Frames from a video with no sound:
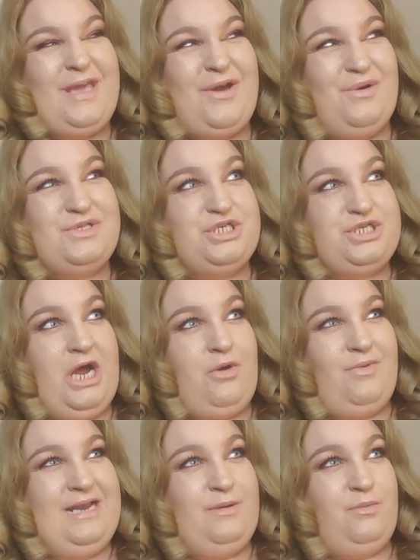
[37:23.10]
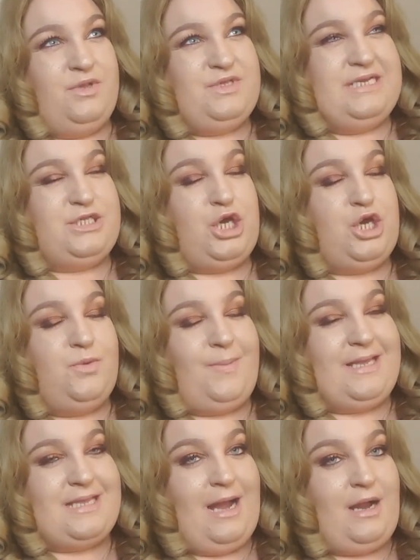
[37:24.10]
Because you don't really want it too
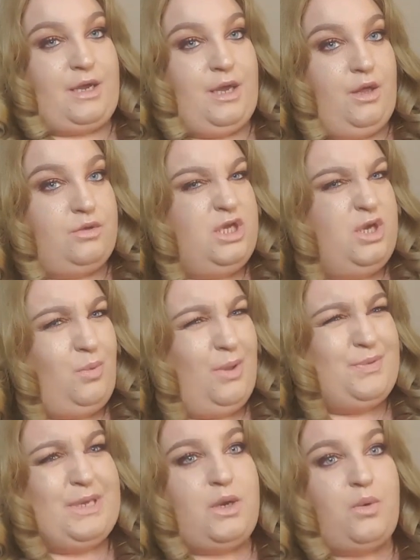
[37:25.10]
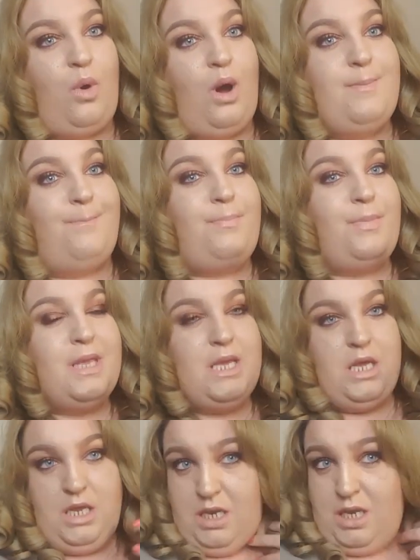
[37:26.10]
big, that curl. You want it quite
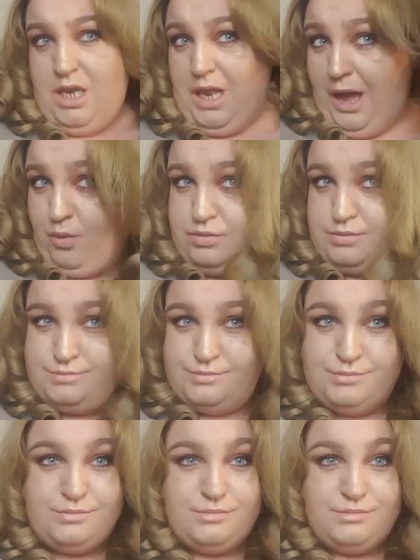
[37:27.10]
low.